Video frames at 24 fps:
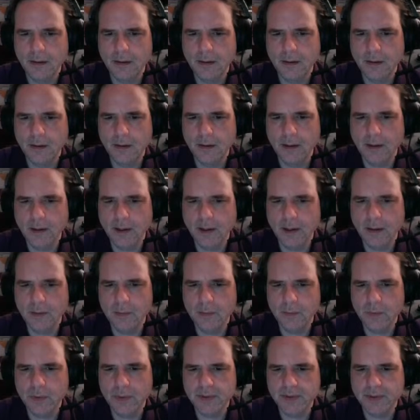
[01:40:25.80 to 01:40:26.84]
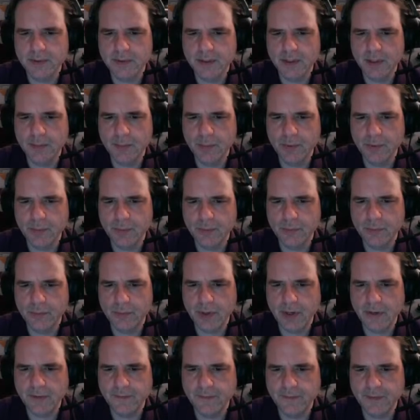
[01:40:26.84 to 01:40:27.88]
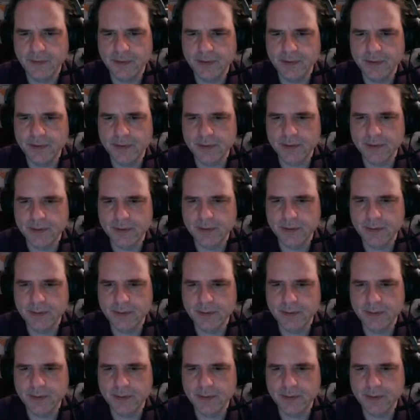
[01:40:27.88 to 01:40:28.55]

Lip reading: and we sample roughest.